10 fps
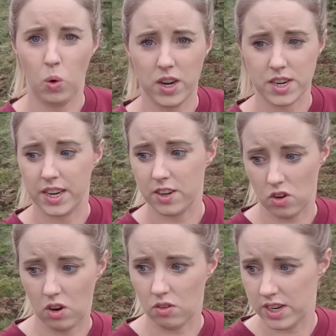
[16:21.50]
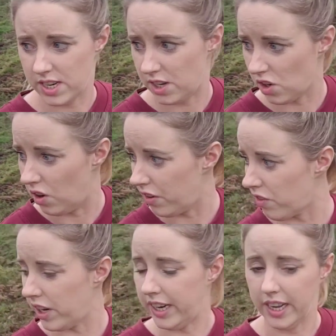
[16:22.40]
what I had already
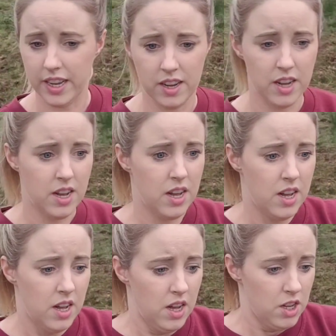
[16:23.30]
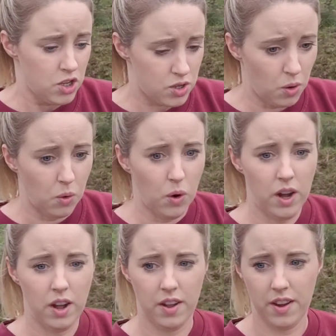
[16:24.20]
done really. So
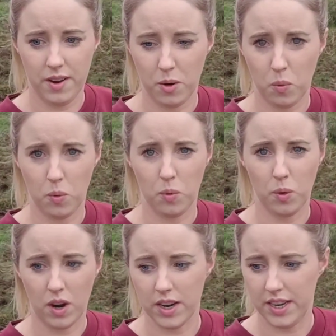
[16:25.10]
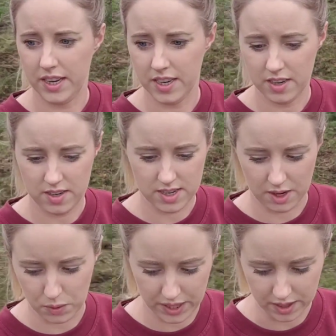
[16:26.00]
why
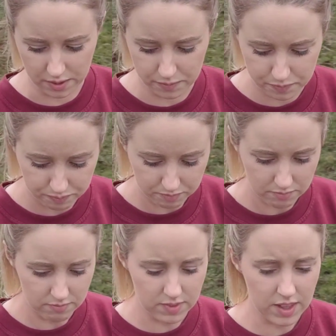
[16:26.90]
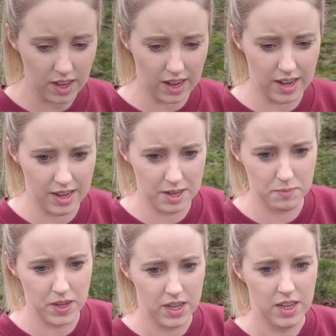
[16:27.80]
down here?
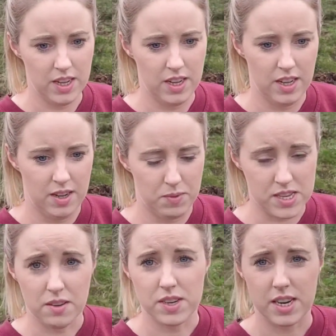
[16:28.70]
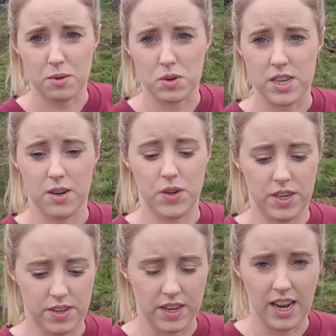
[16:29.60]
Myself and Dad were down
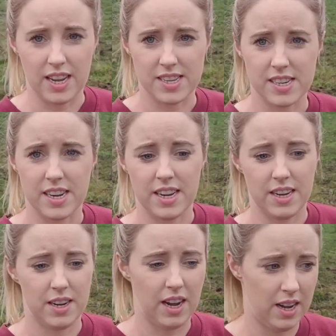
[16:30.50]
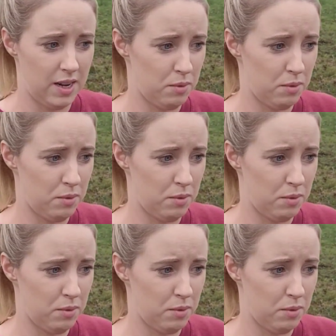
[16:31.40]
here the last day